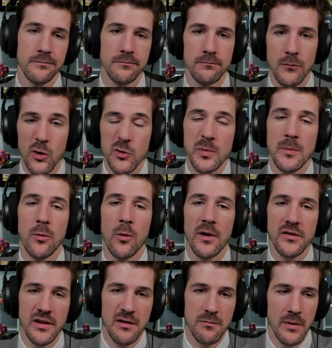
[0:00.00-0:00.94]
Most people want
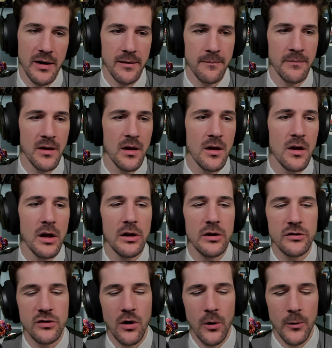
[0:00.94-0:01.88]
to save money.
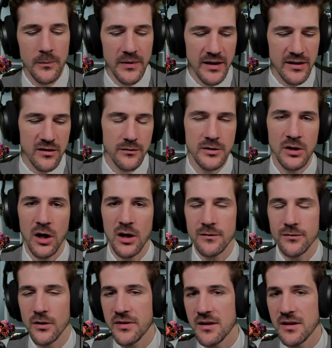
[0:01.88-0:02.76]
So that's the photographer, the